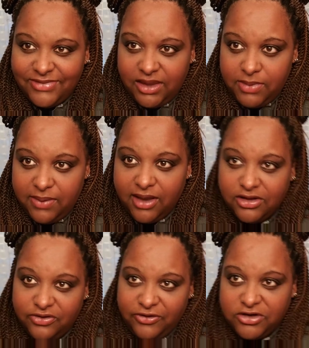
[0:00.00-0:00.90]
And maybe I'll
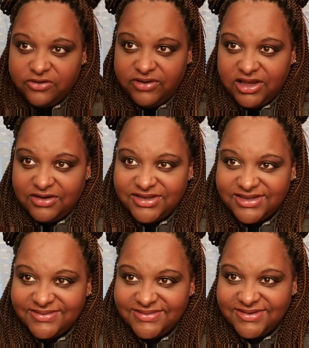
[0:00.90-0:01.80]
do future
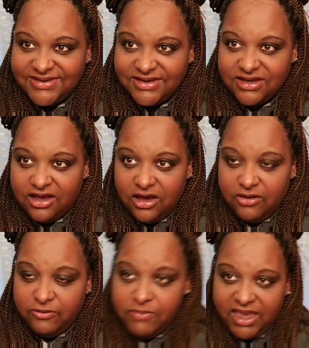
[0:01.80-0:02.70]
videos
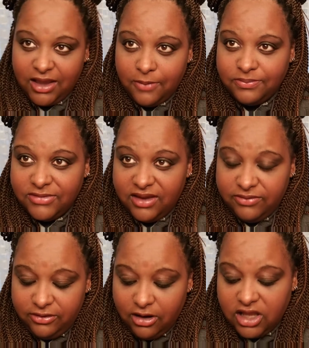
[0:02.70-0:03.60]
of makeup
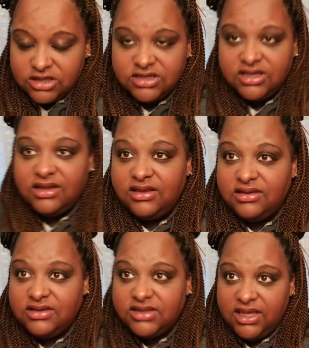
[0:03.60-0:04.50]
if you are interested
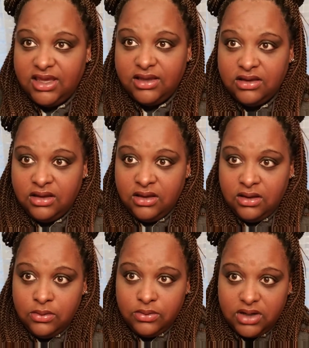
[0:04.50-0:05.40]
in seeing
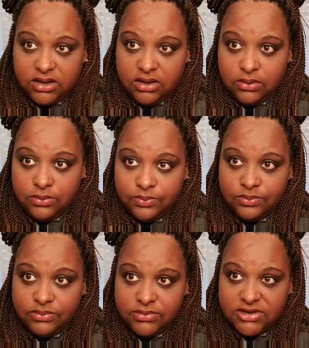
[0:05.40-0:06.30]
what I do
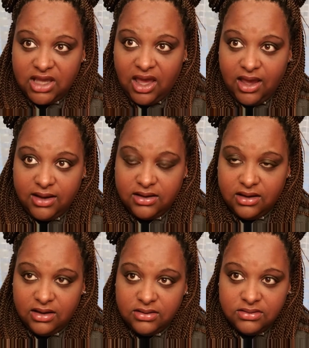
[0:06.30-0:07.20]
to hide
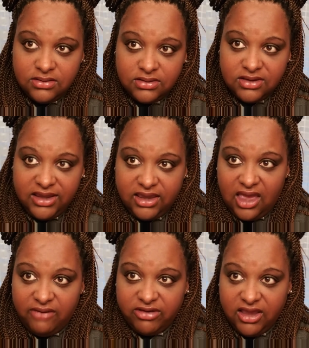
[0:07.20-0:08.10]
uh, leaky
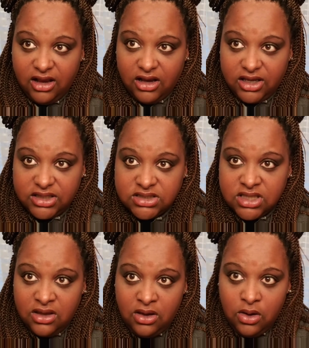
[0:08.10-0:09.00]
capillaries
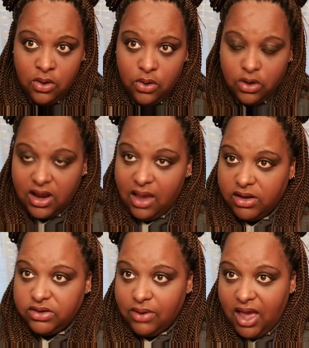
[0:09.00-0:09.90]
or how
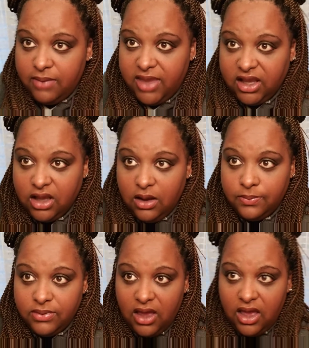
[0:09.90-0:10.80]
I do eye
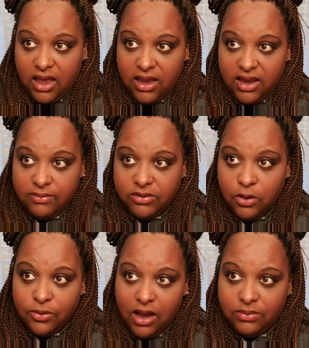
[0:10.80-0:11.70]
makeup, I have
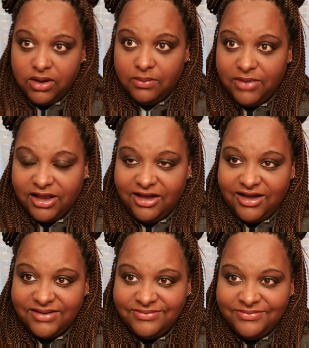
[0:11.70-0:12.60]
no problem coming back
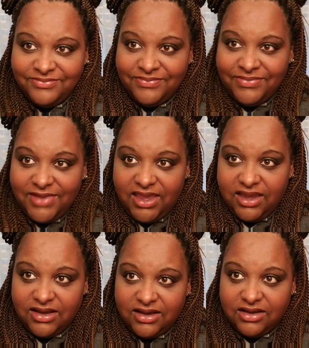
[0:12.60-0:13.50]
on
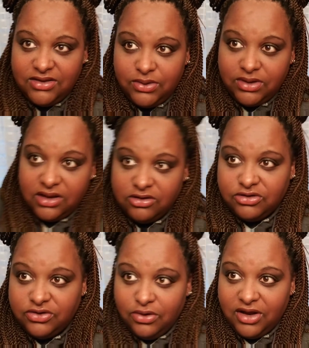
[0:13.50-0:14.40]
and uh, doing another
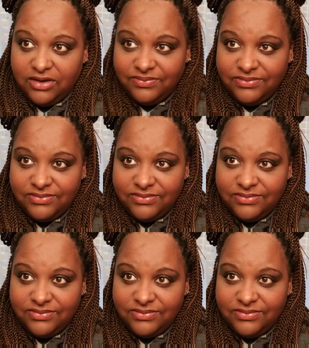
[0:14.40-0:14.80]
tutorial.